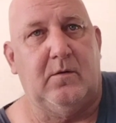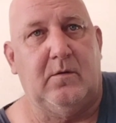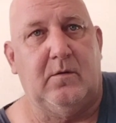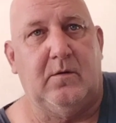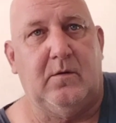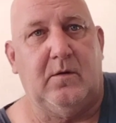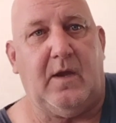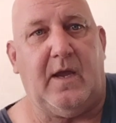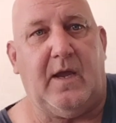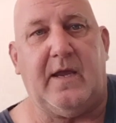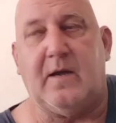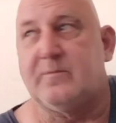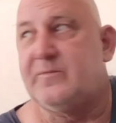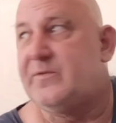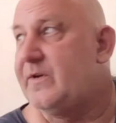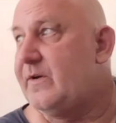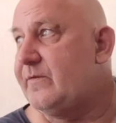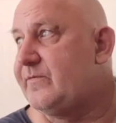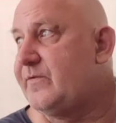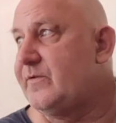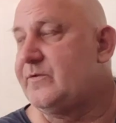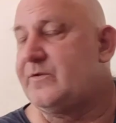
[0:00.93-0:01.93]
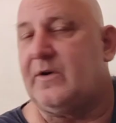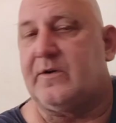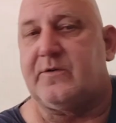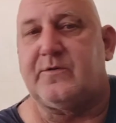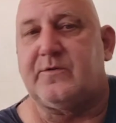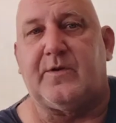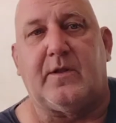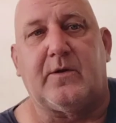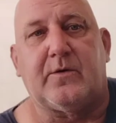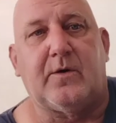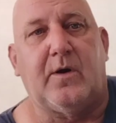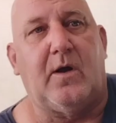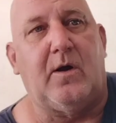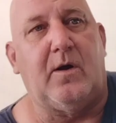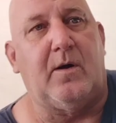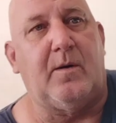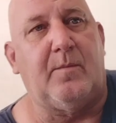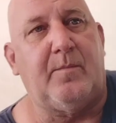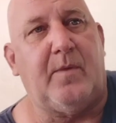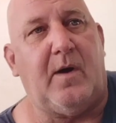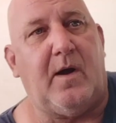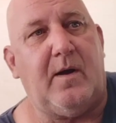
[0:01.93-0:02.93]
Hey, I'm Jeff, the junk seller.
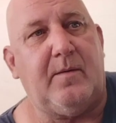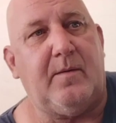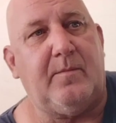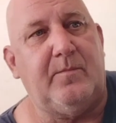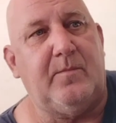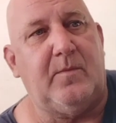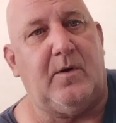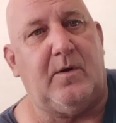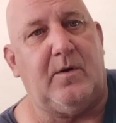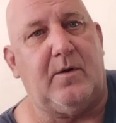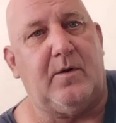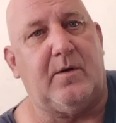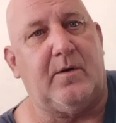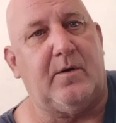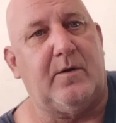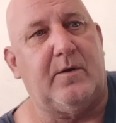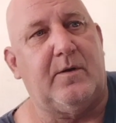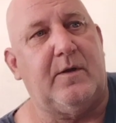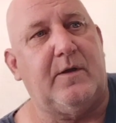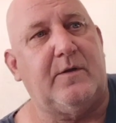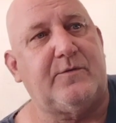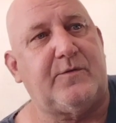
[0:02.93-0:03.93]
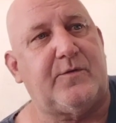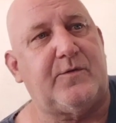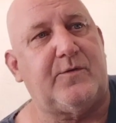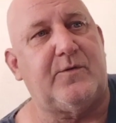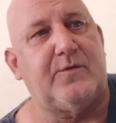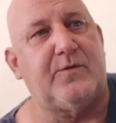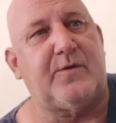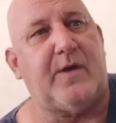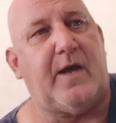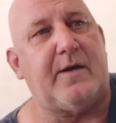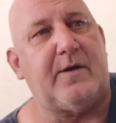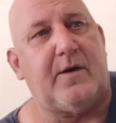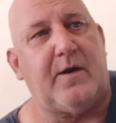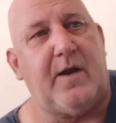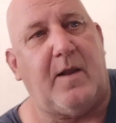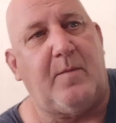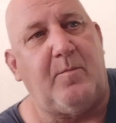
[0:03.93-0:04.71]
It's Saturday,